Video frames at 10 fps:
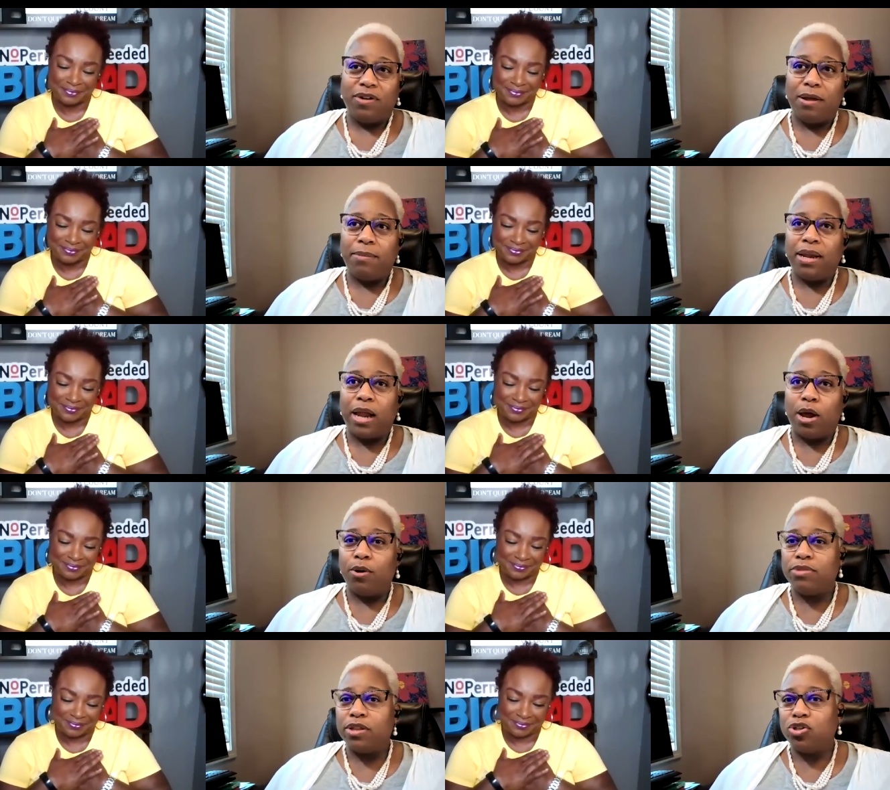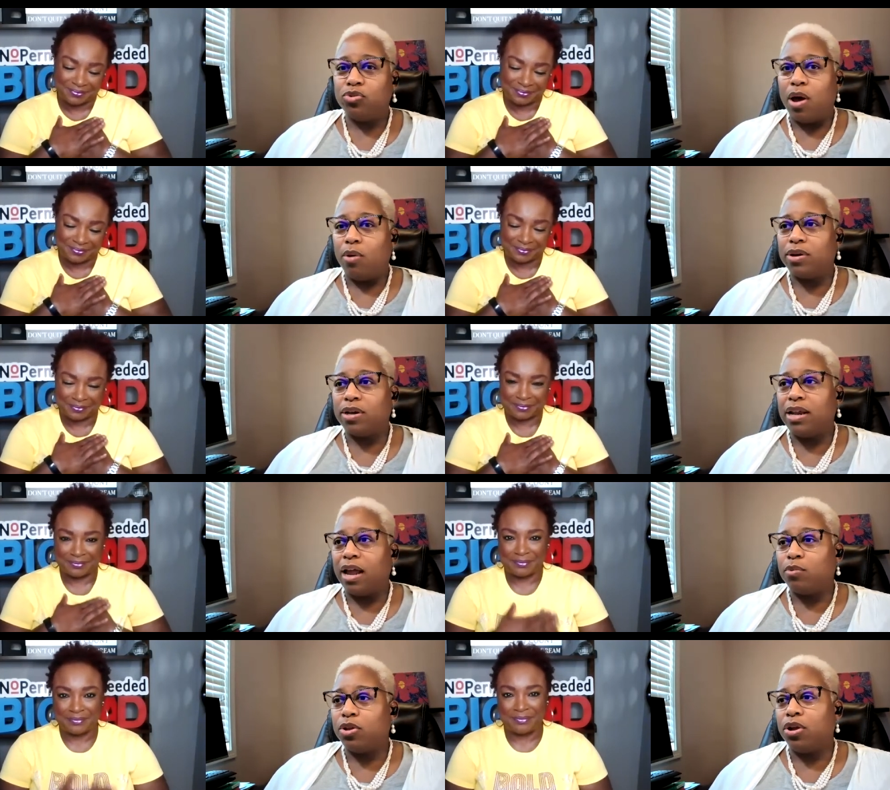Speaker 1: from. And I hope that you all will
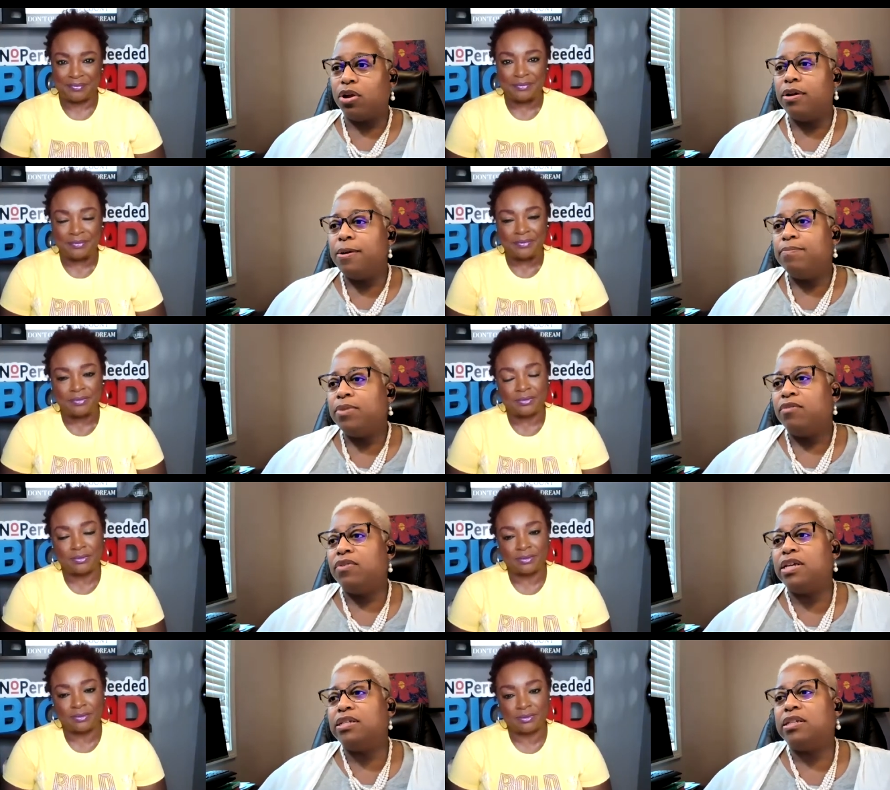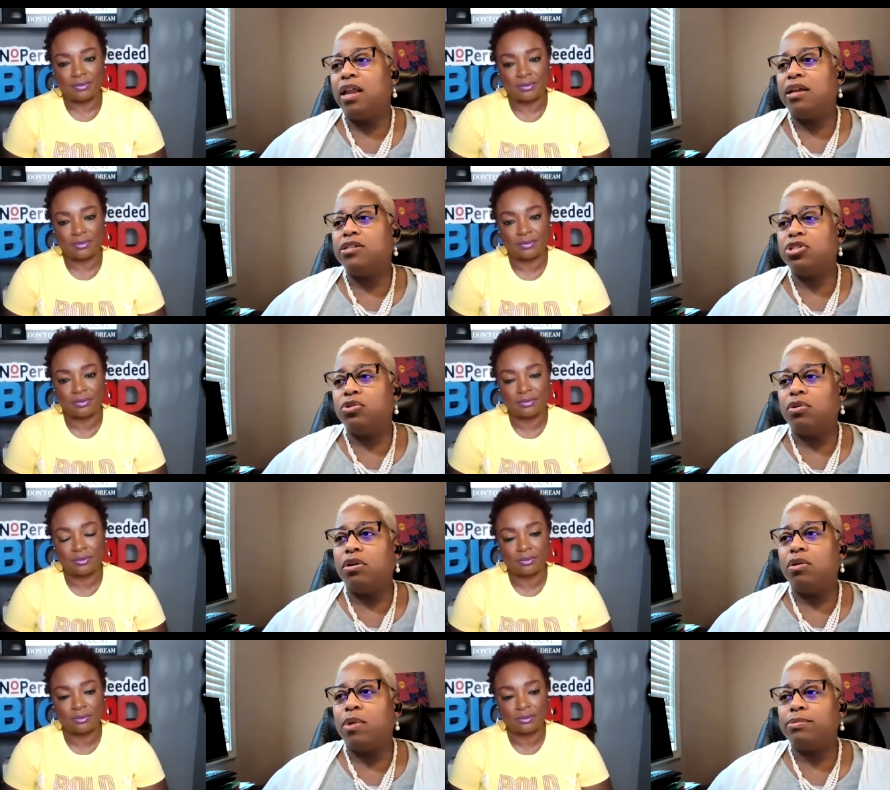connect with her. Vaneese, tell us
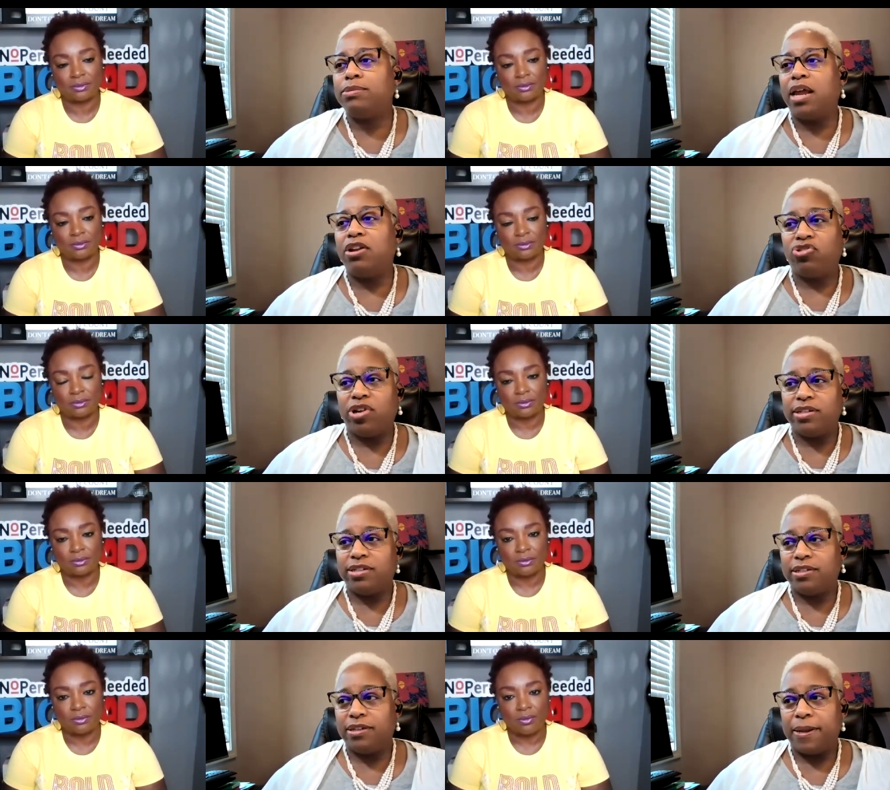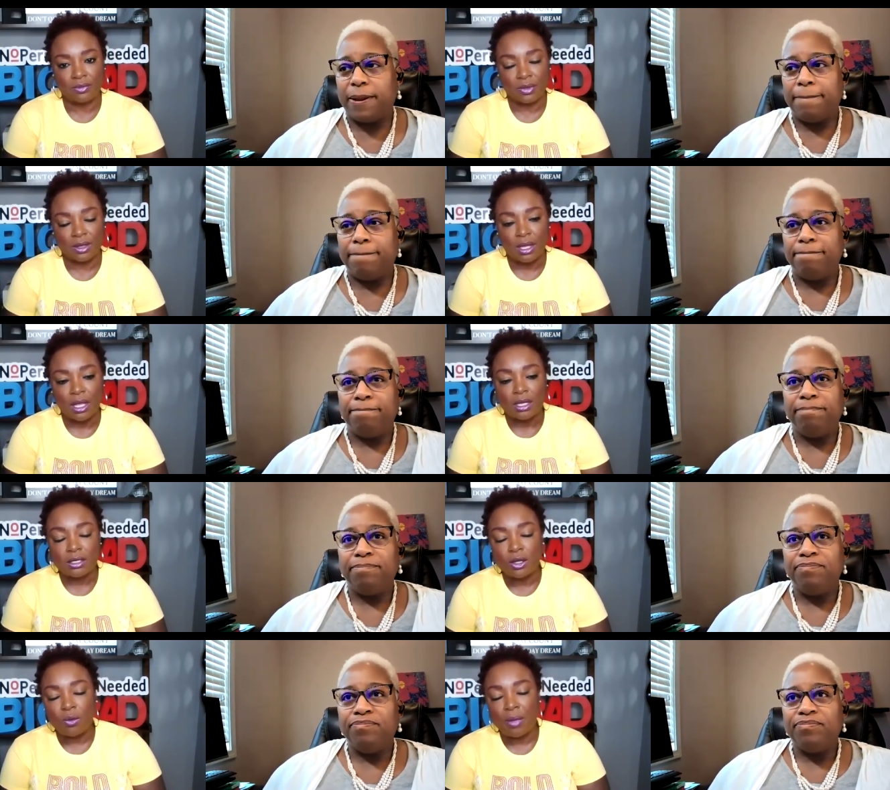your website address.
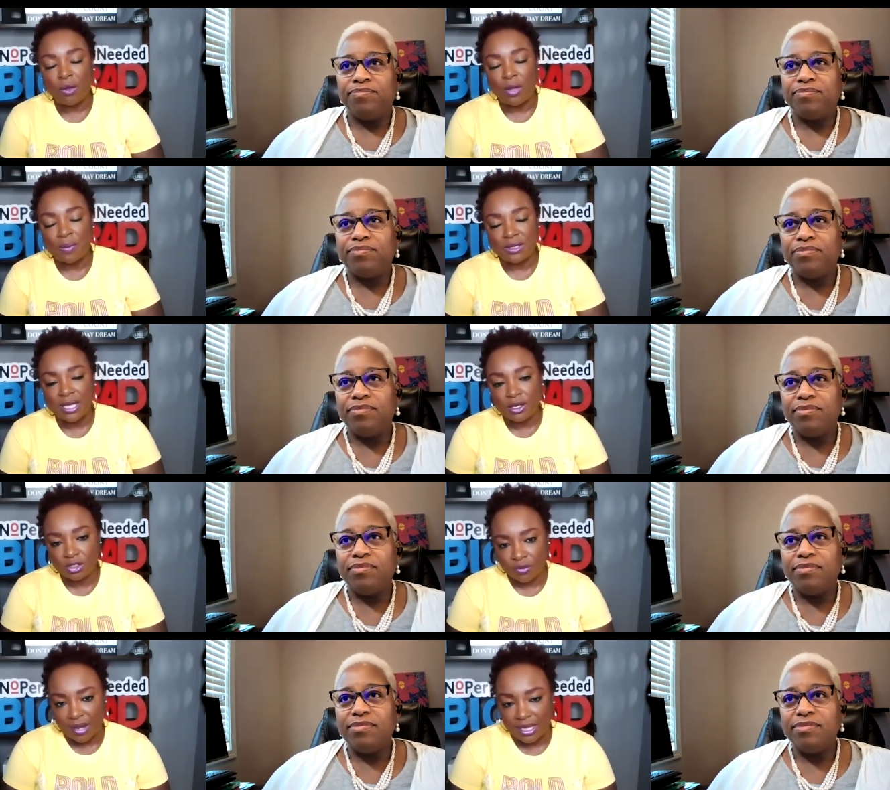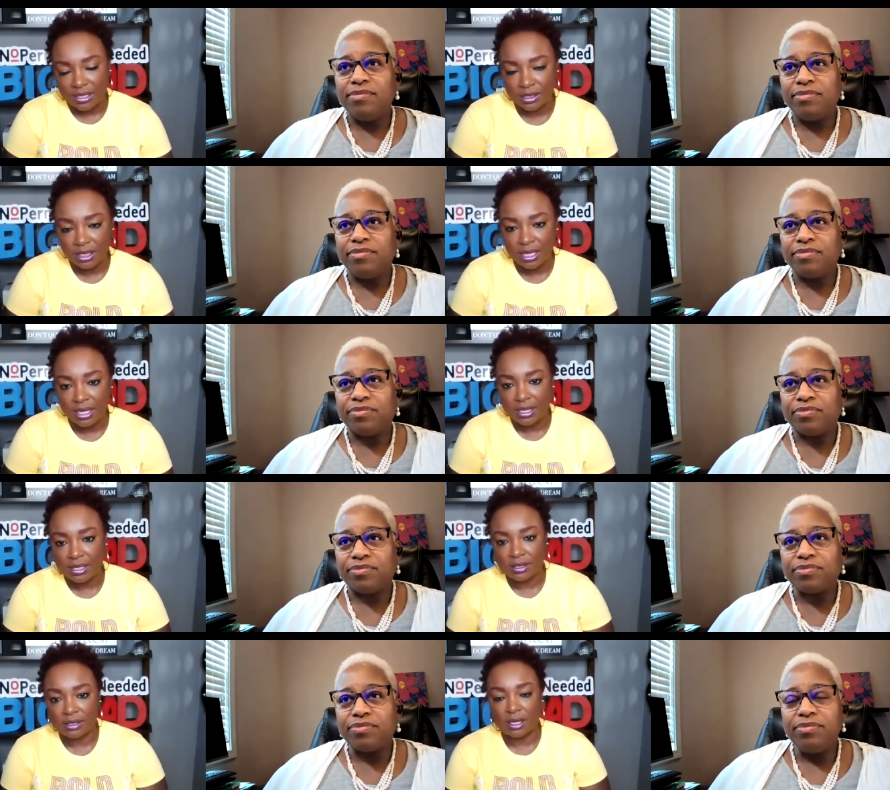
Speaker 2: So my website address
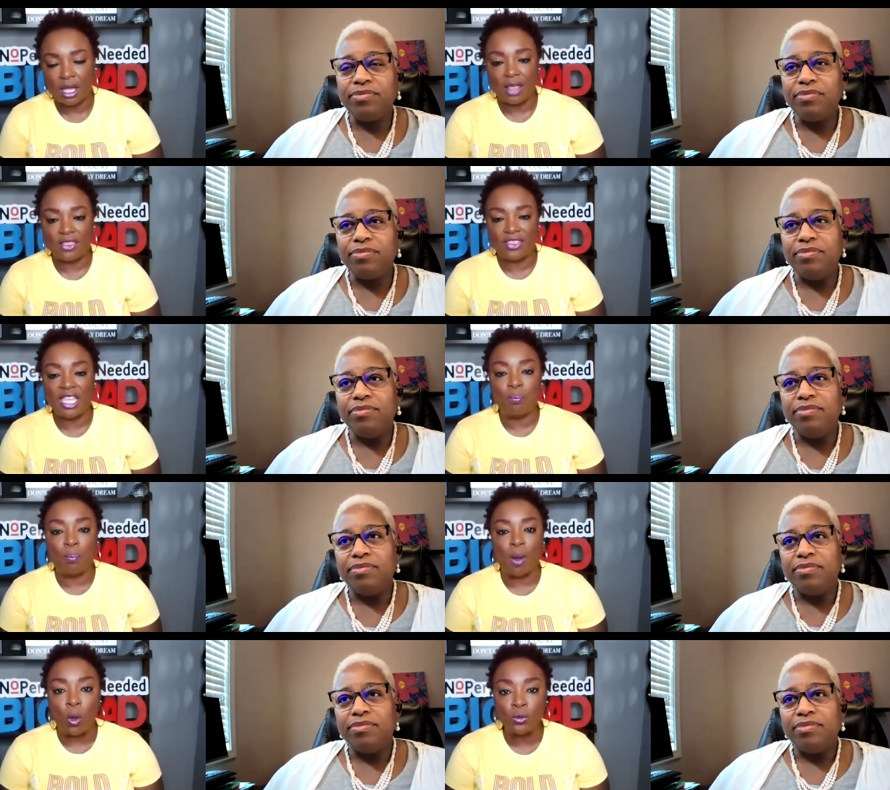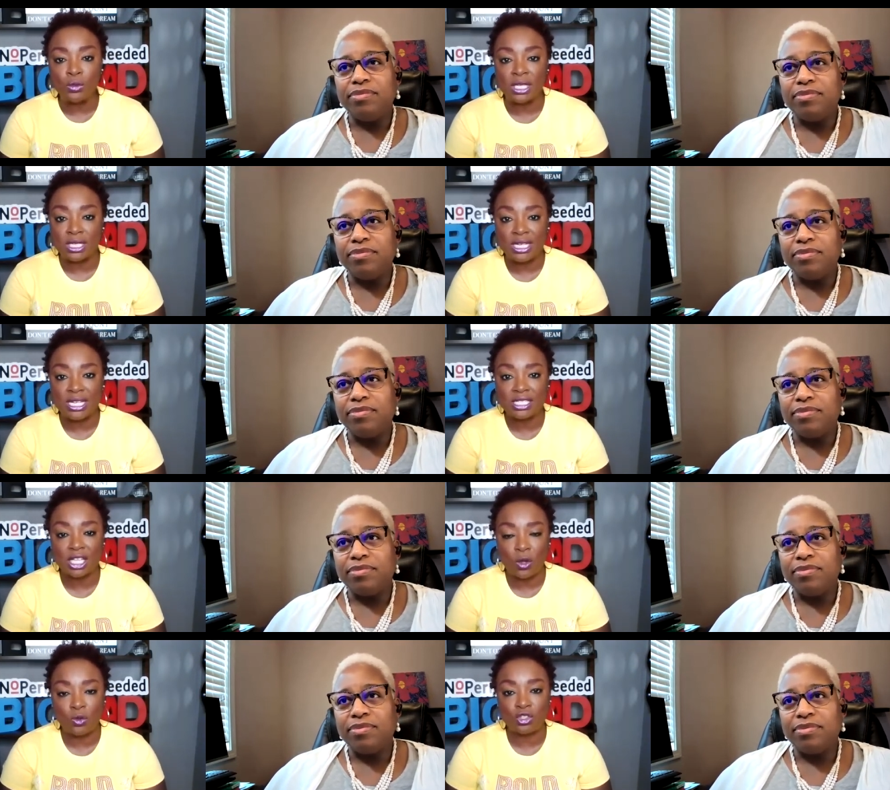is uh,
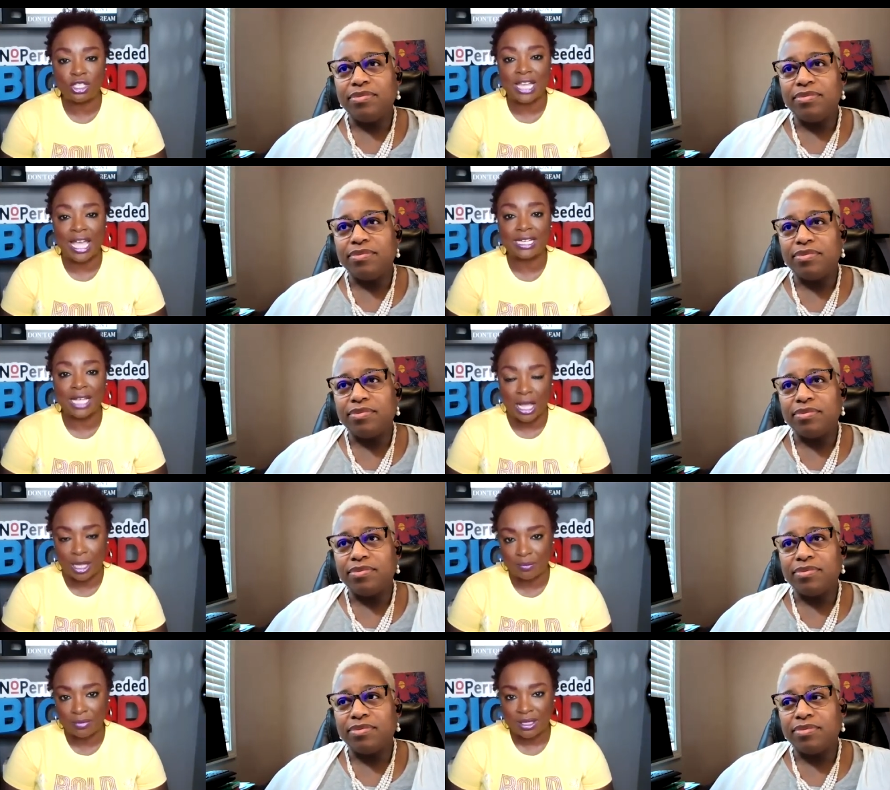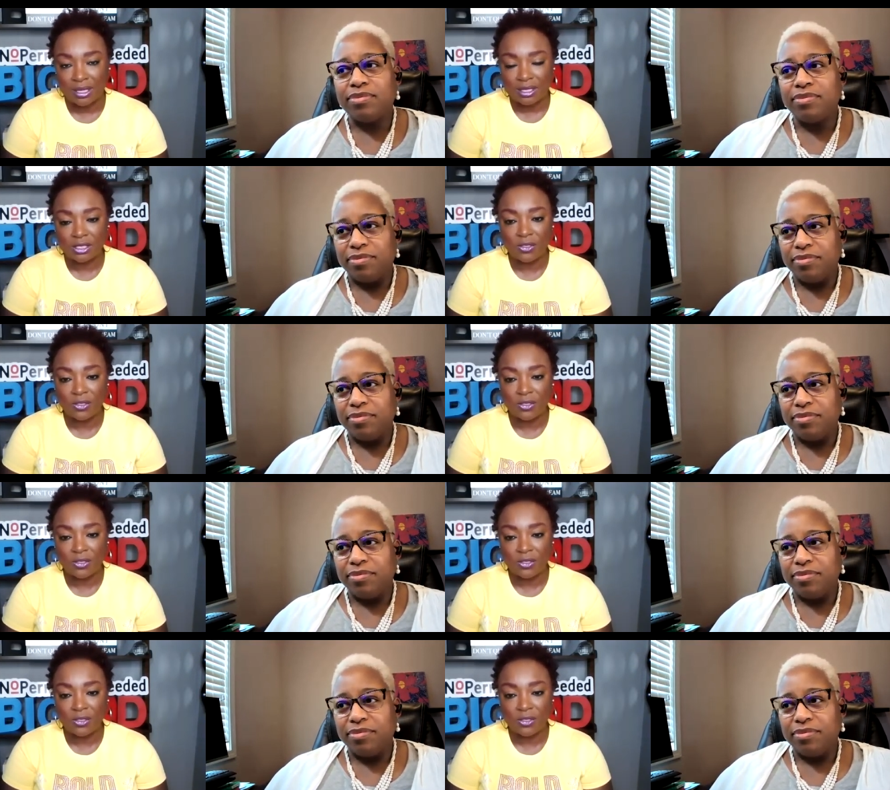theboldnesscoach.com. So